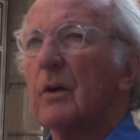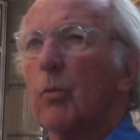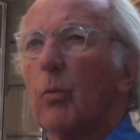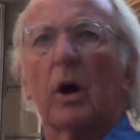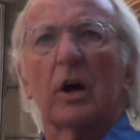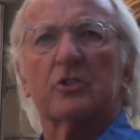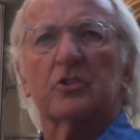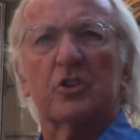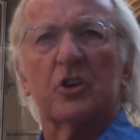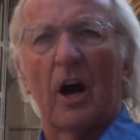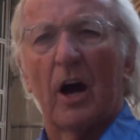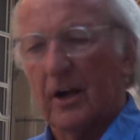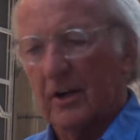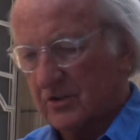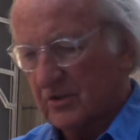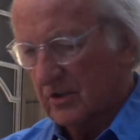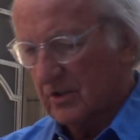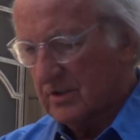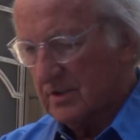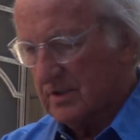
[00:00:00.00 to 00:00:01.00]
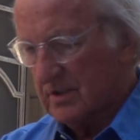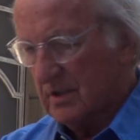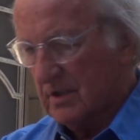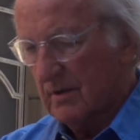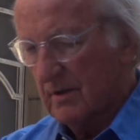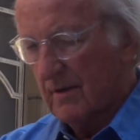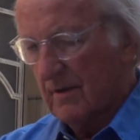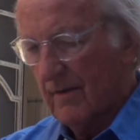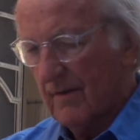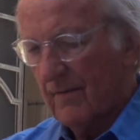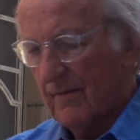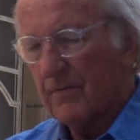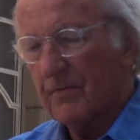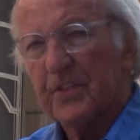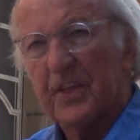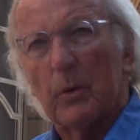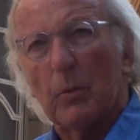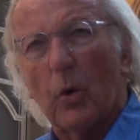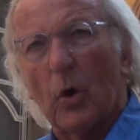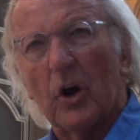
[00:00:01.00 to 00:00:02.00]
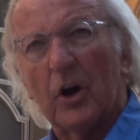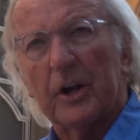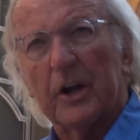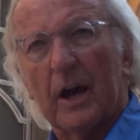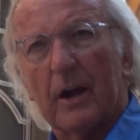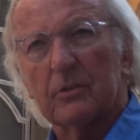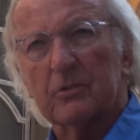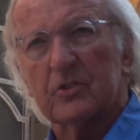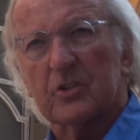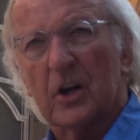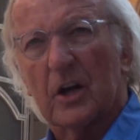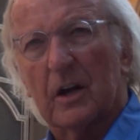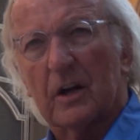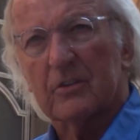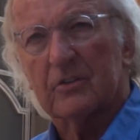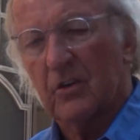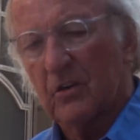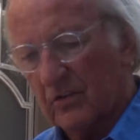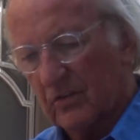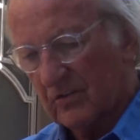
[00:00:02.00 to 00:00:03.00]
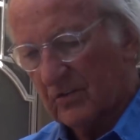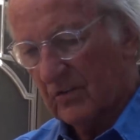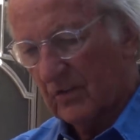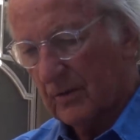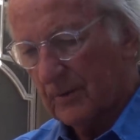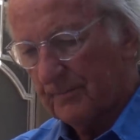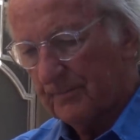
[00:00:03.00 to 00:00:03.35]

What charges? There were no charges.